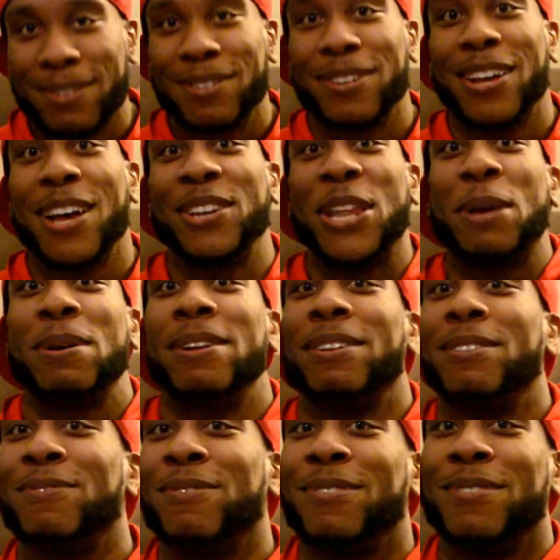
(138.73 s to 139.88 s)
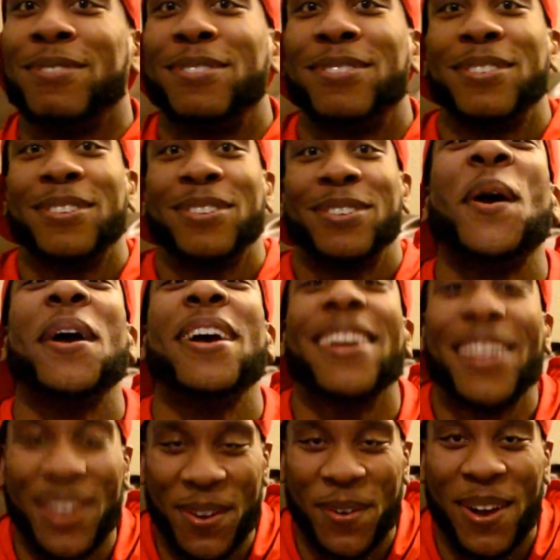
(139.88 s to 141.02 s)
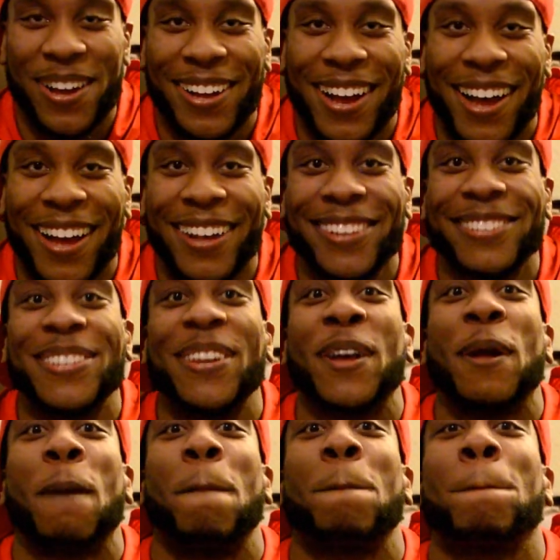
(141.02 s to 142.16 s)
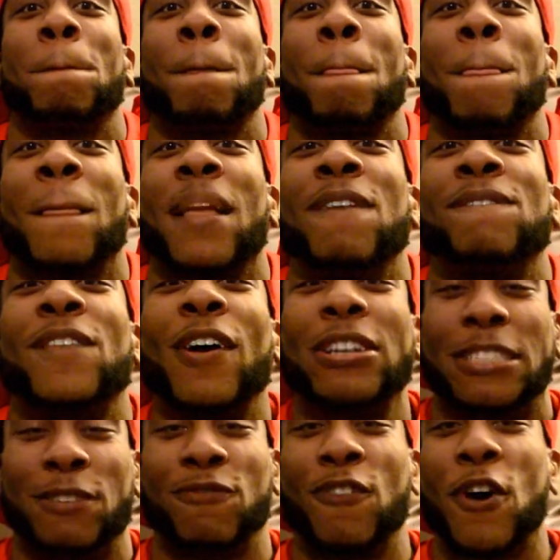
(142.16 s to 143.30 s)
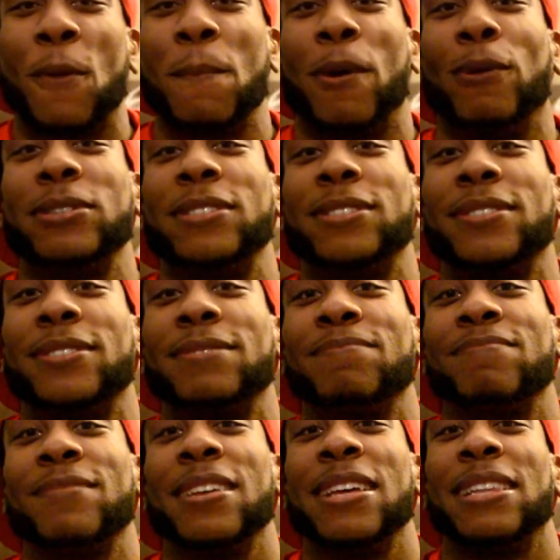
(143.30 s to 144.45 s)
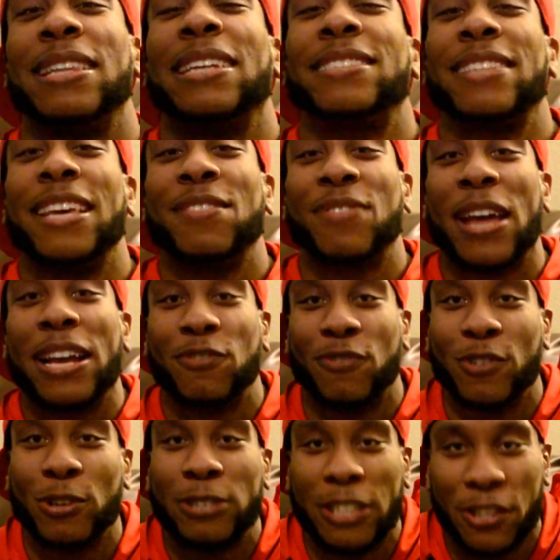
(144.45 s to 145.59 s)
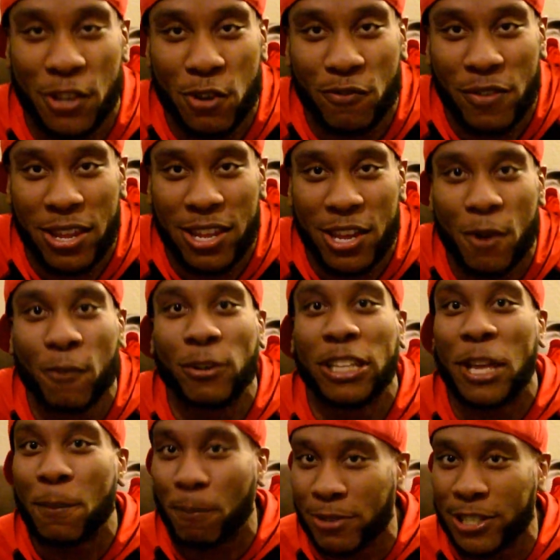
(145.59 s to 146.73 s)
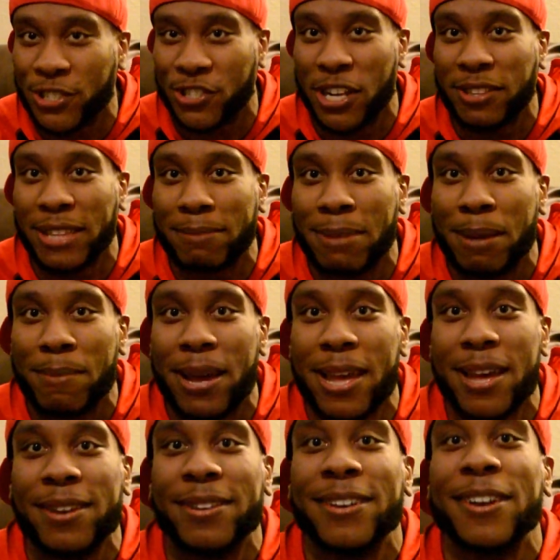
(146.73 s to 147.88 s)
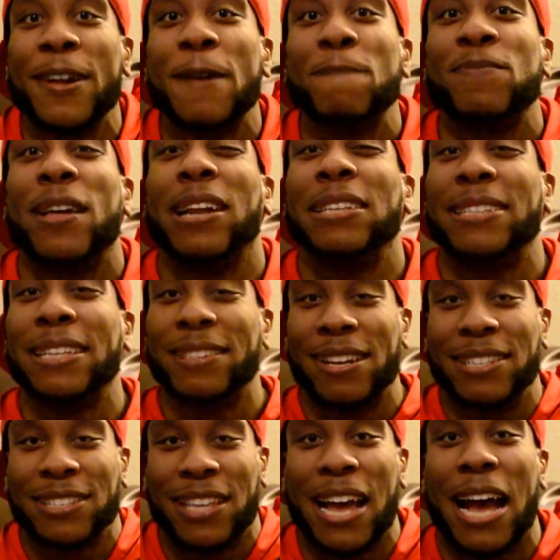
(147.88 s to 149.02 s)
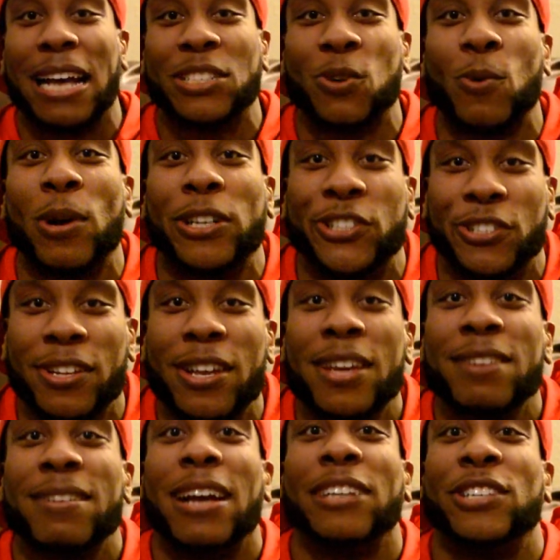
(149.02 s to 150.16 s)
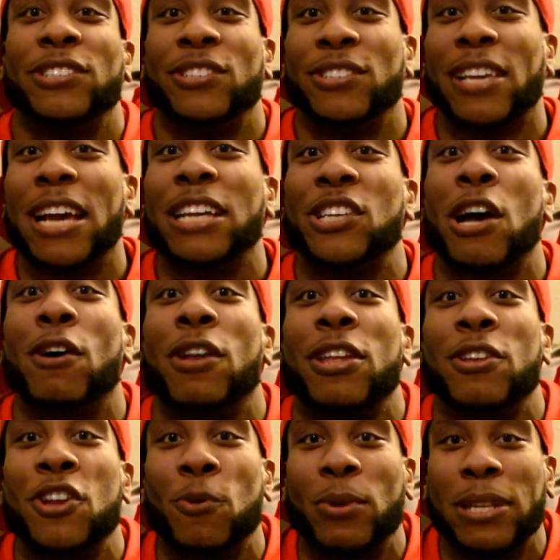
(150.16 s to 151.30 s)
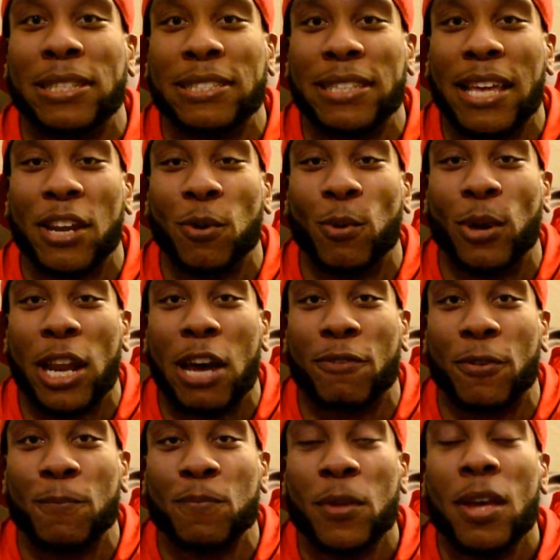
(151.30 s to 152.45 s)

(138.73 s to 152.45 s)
God damn it. Anyway, guys, first and foremost, let's say thanks for you sending your video. Really appreciate that, my man. Now, let's get to this guy's question. Now, just in case y'all didn't hear what he said or whatever,